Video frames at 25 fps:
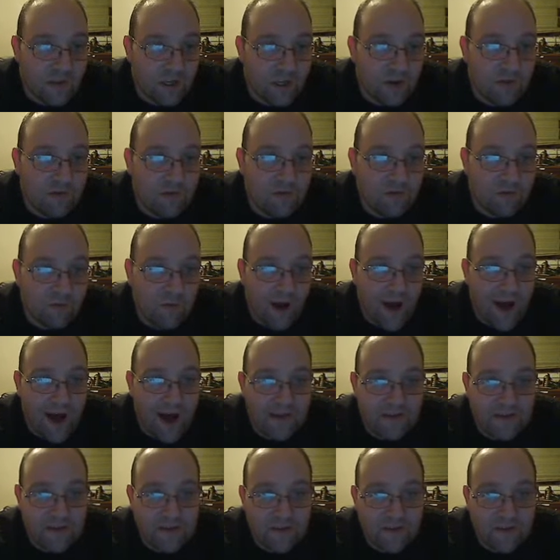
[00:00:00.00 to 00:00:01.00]
Who is
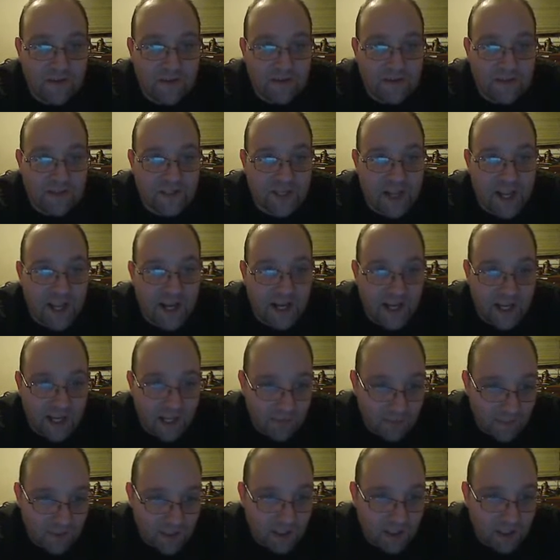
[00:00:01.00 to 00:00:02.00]
wise and
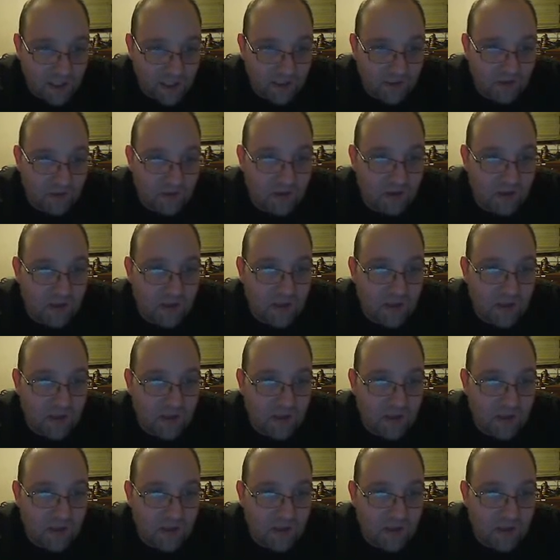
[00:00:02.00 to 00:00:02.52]
understanding among you?